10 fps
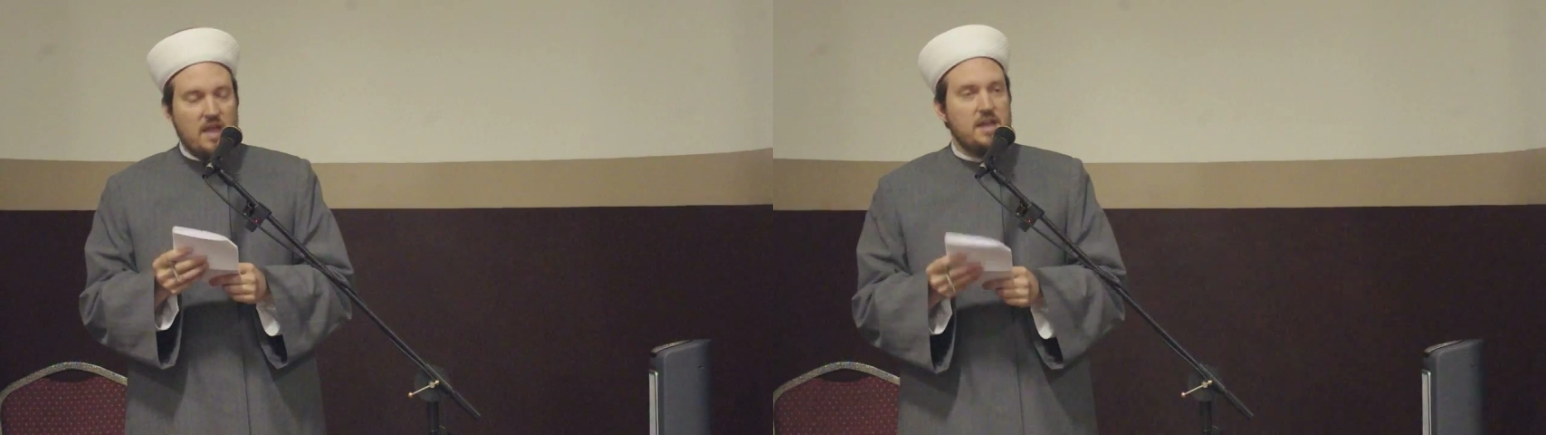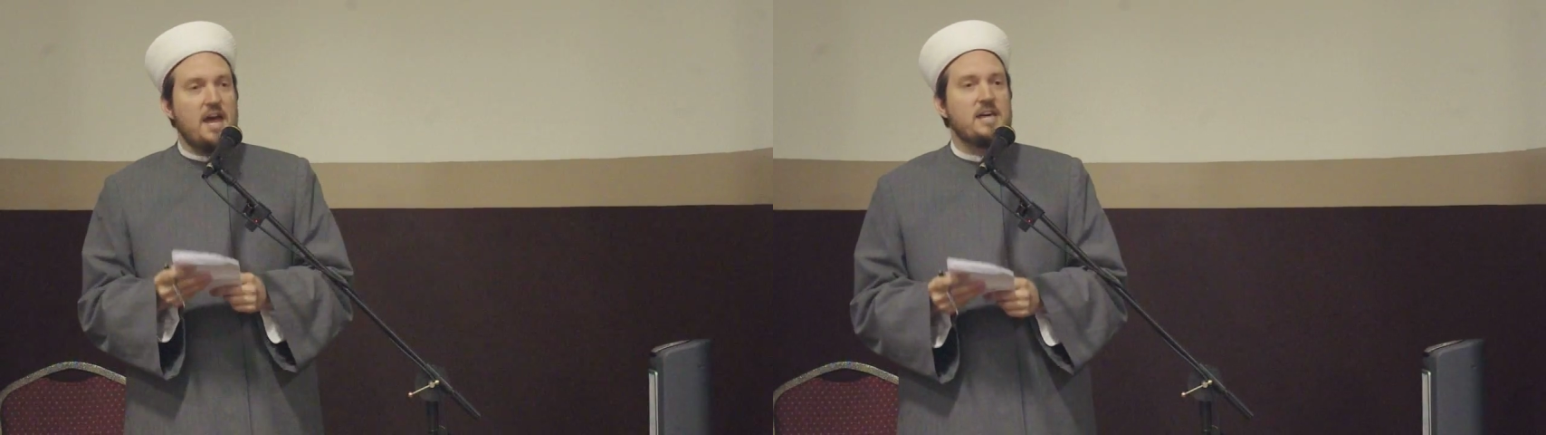
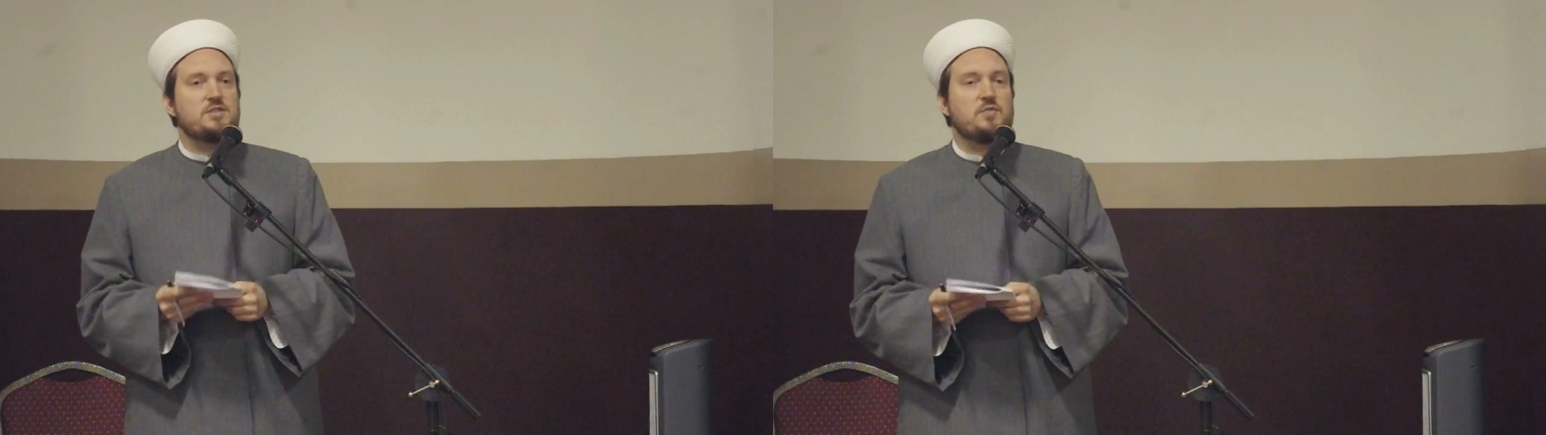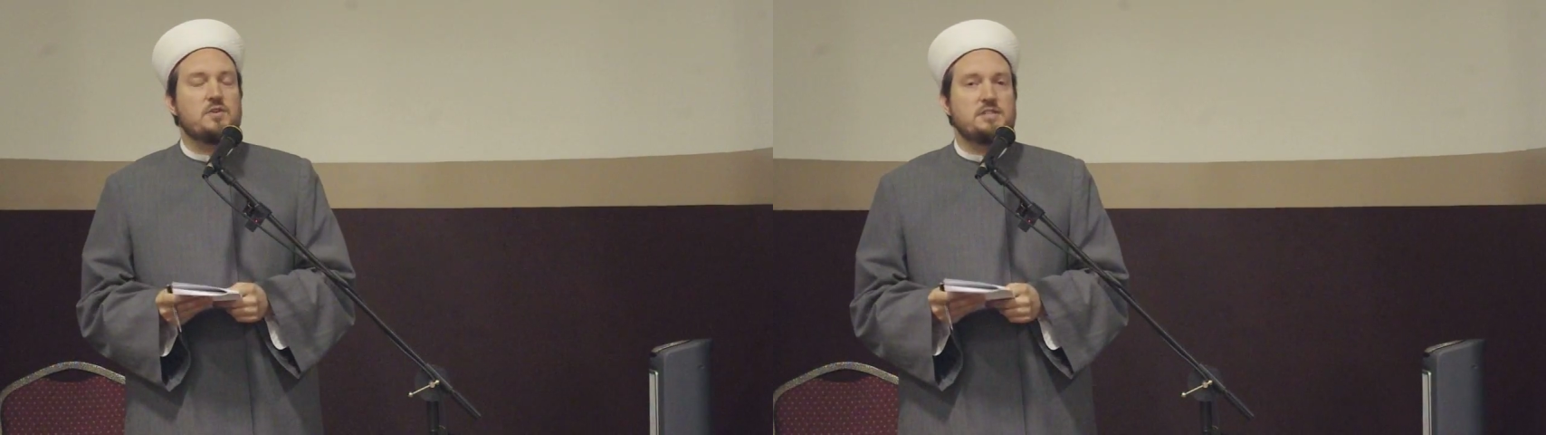And
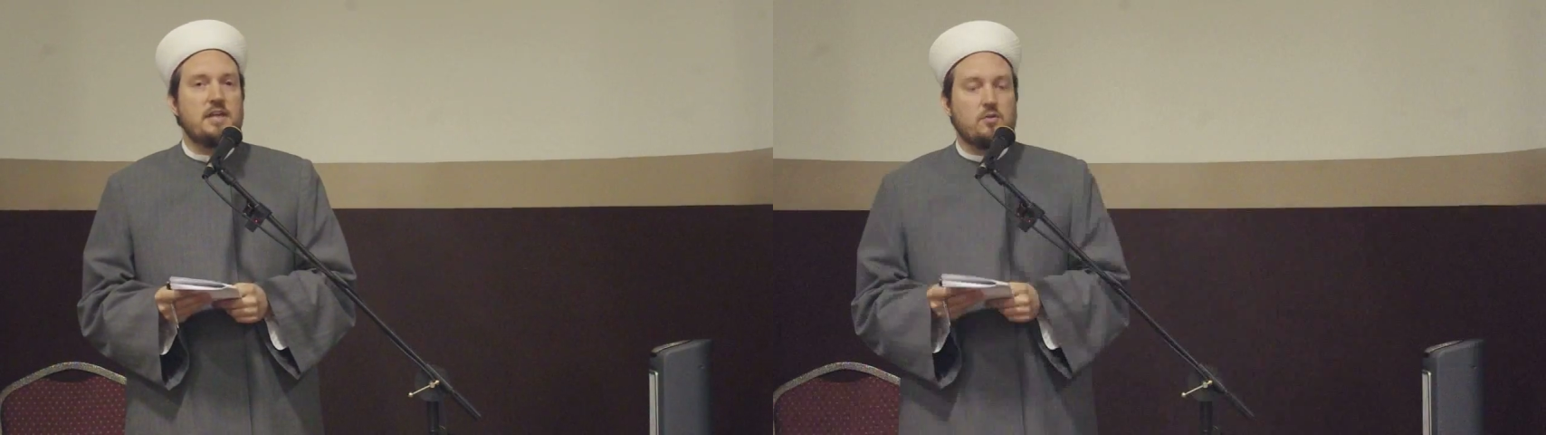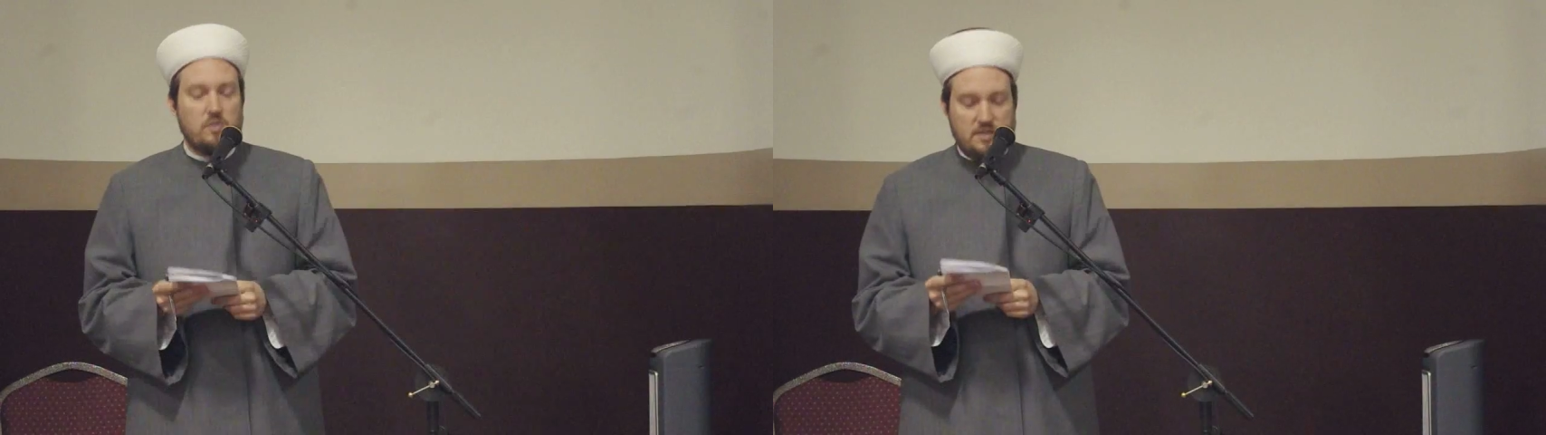as for
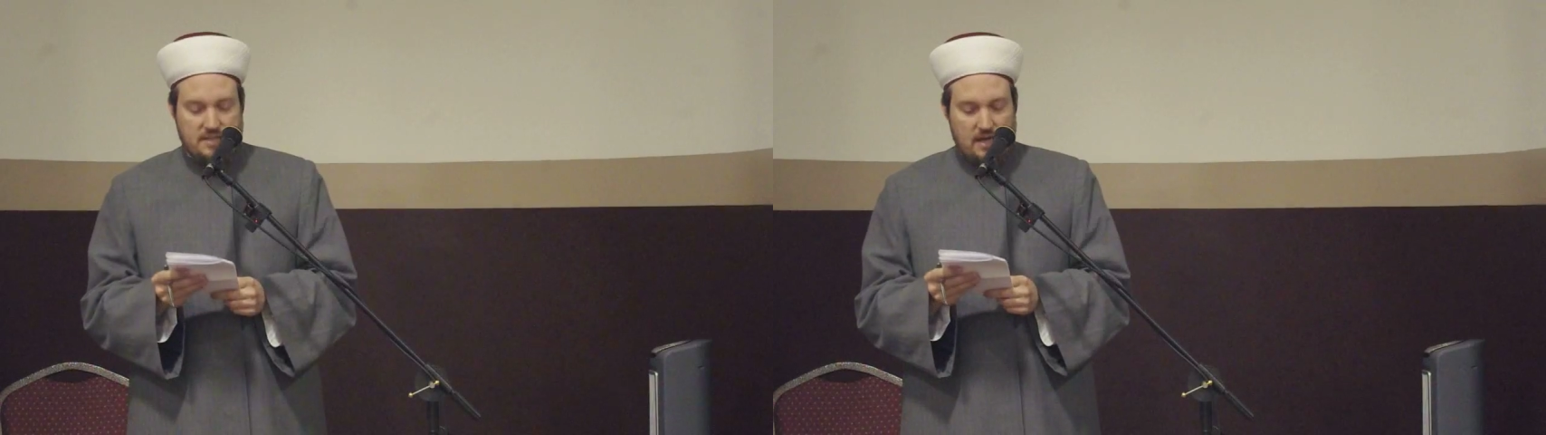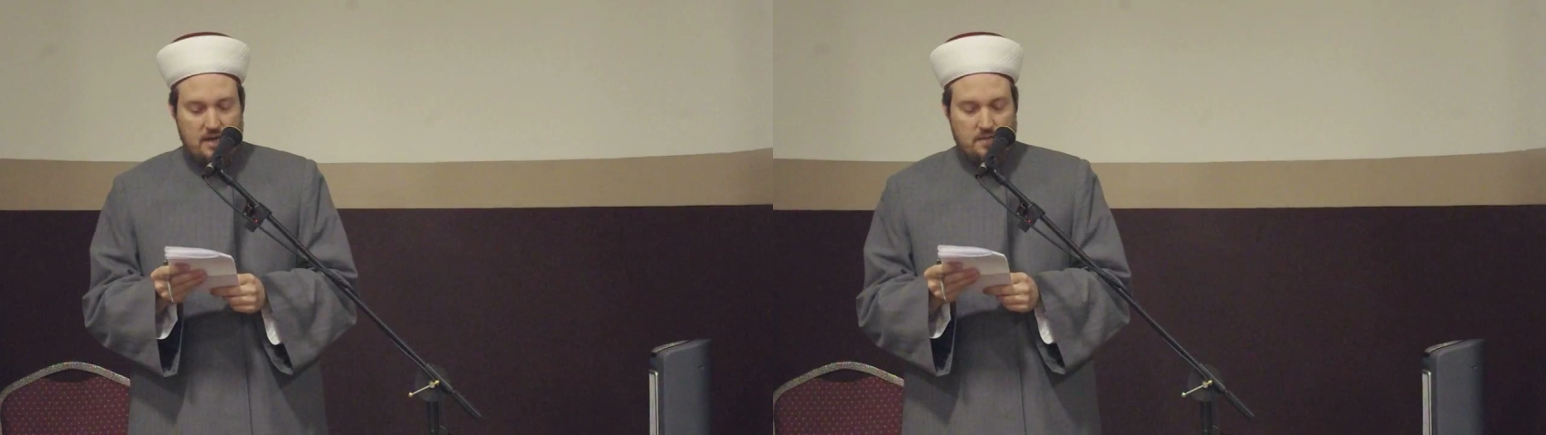sacred
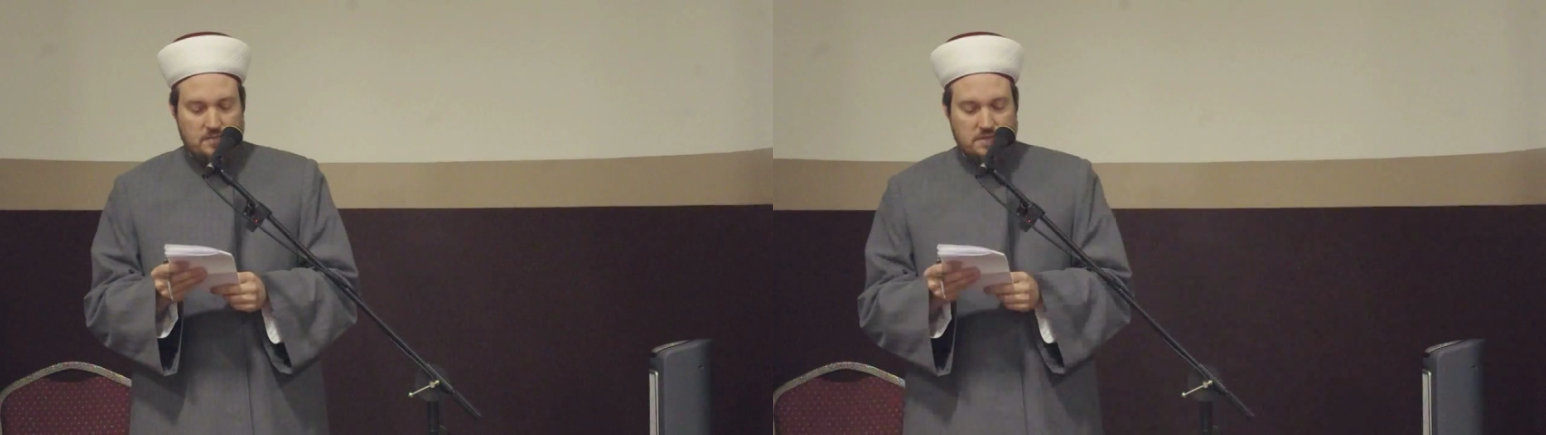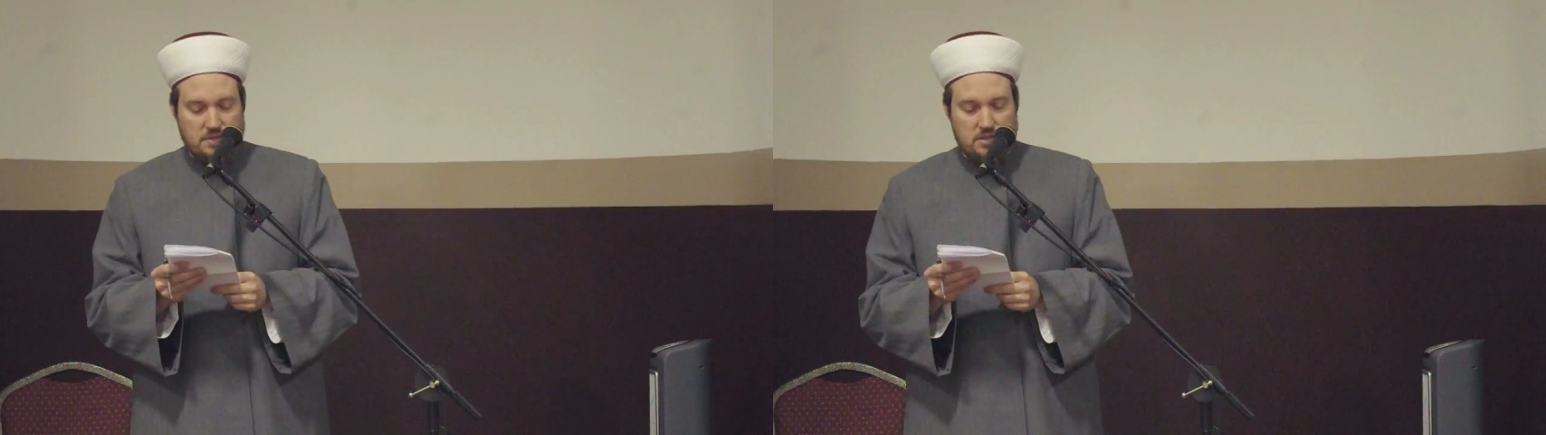
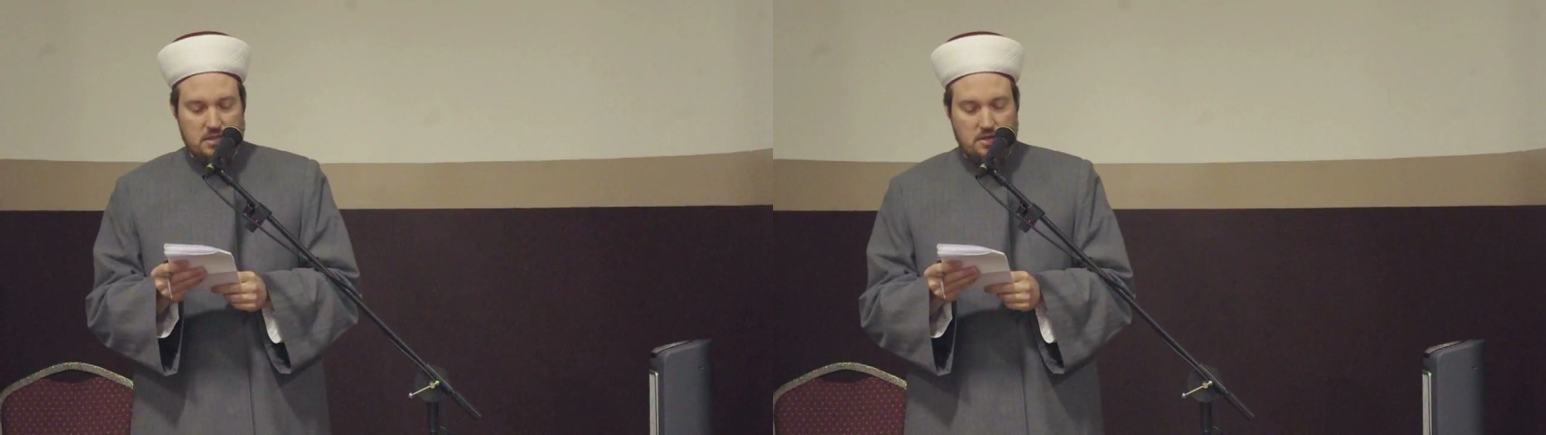times,